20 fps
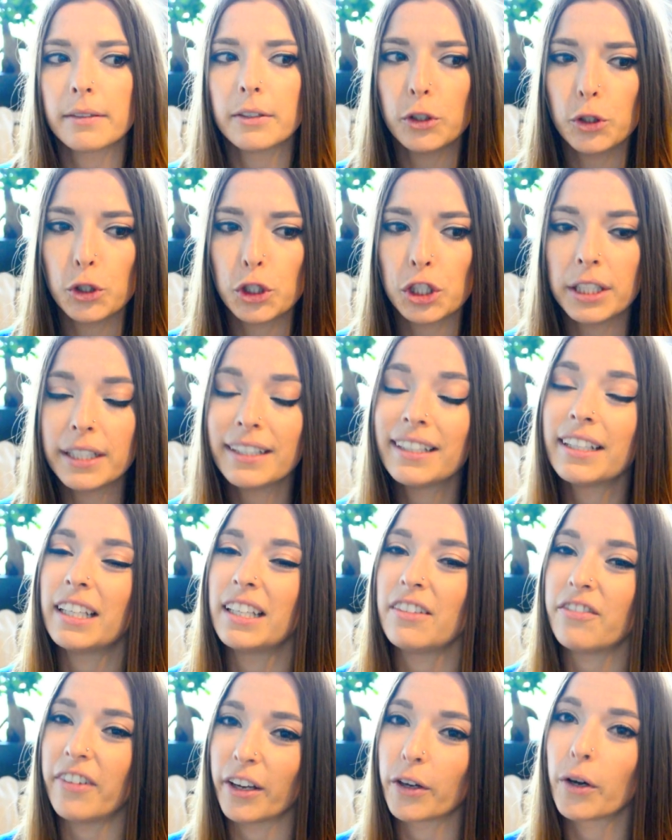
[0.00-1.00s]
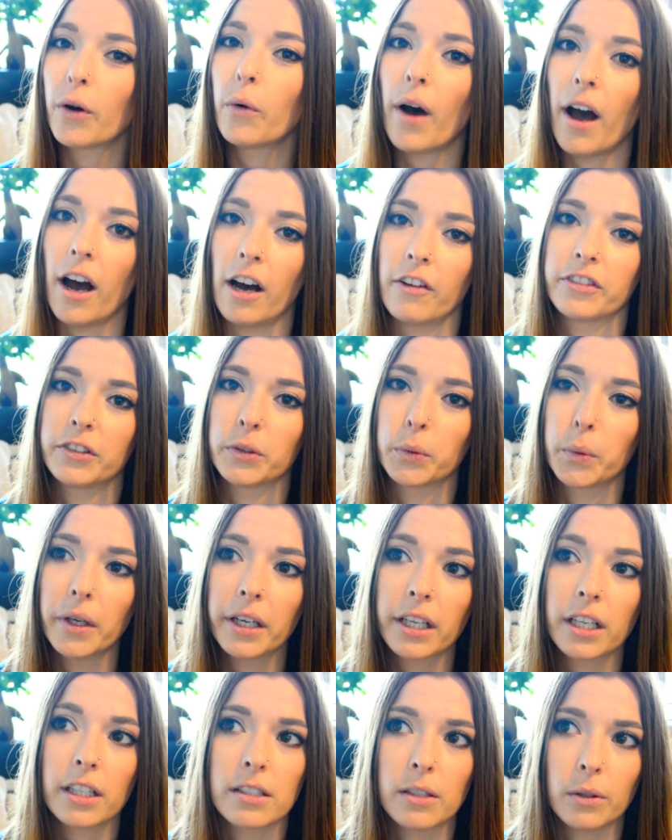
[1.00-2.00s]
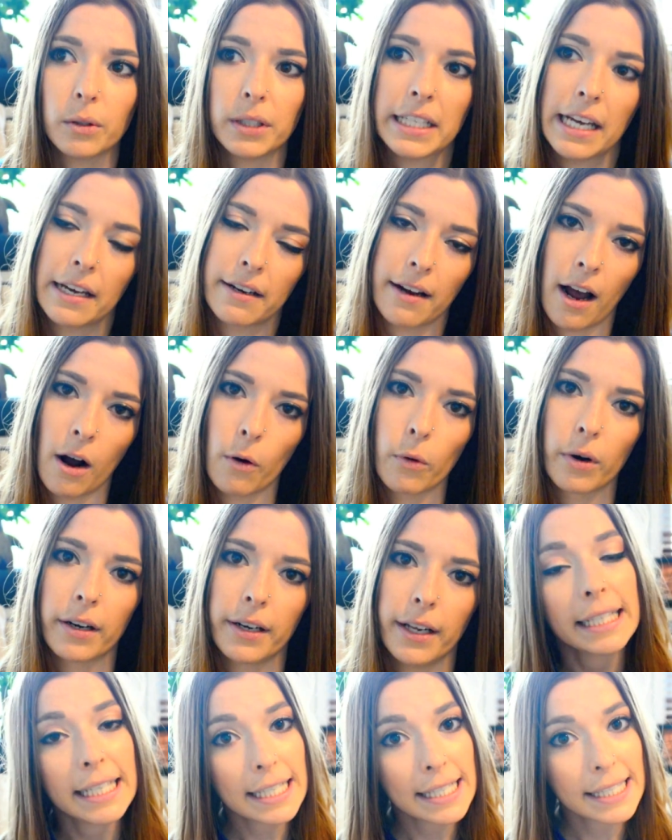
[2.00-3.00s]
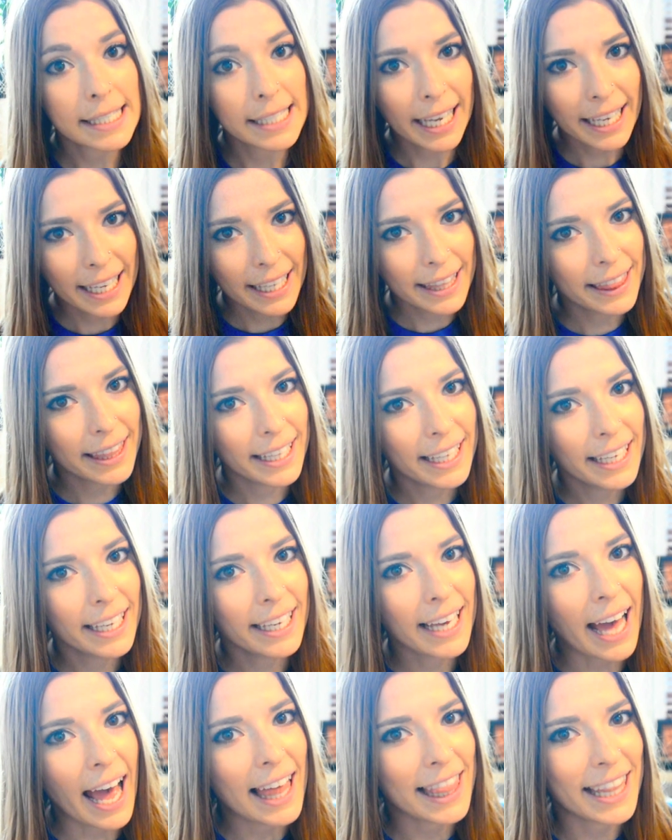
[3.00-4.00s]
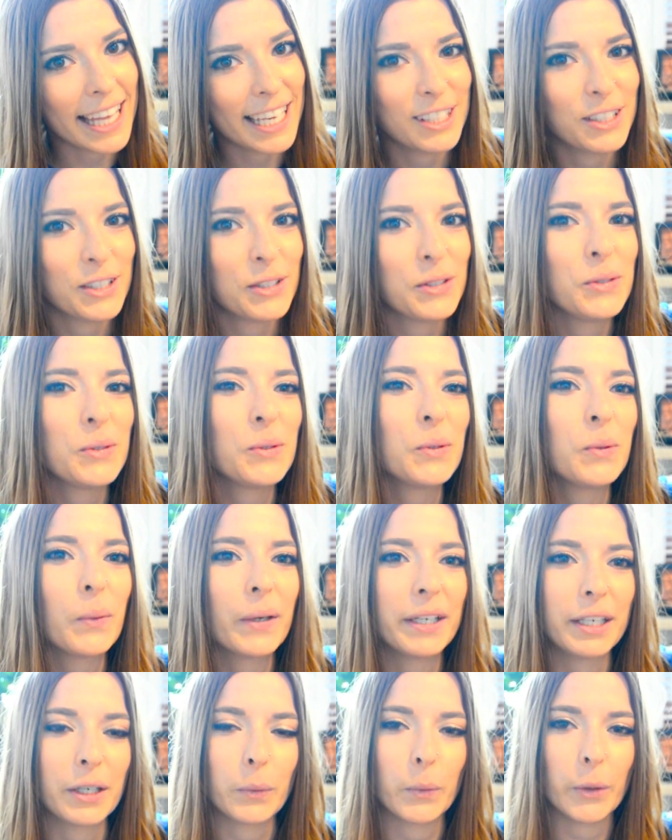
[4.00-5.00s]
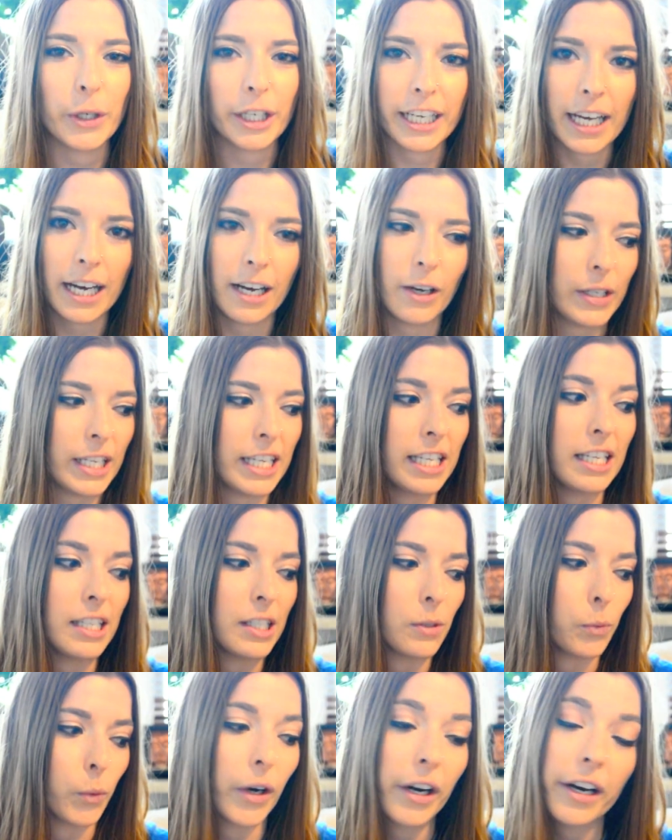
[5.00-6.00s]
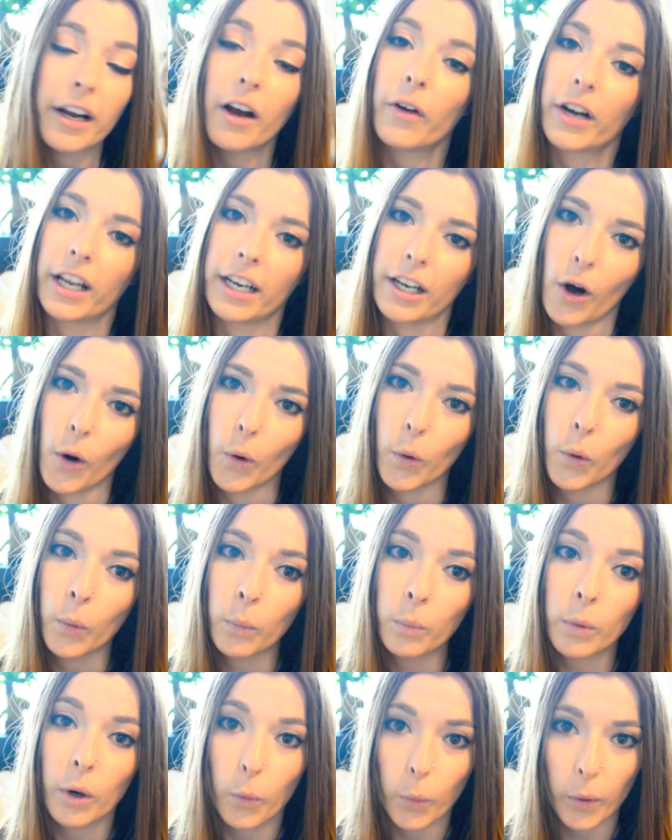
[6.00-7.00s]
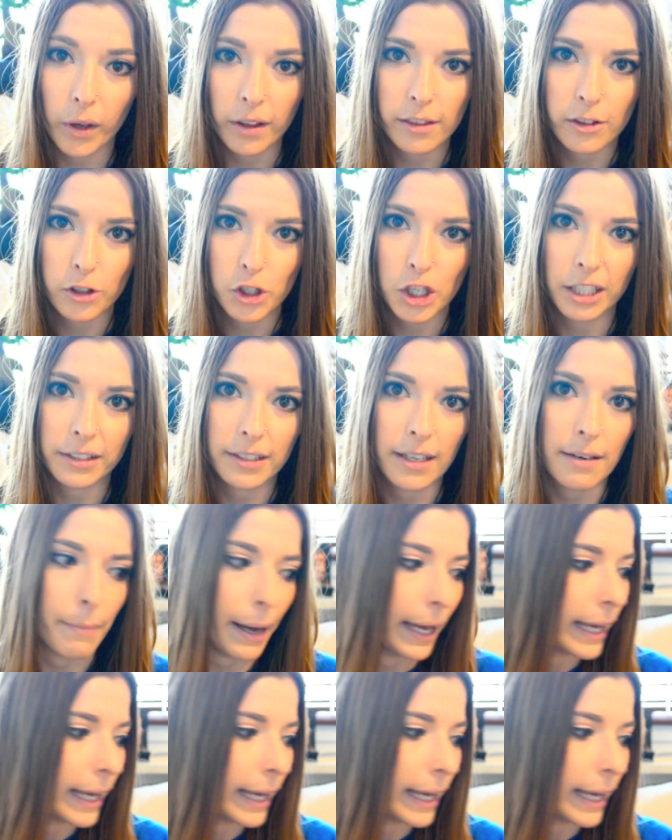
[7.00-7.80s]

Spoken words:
Usually if I go after work, it's only an hour. The second thing I like to do when I work out is work out at home with Jillian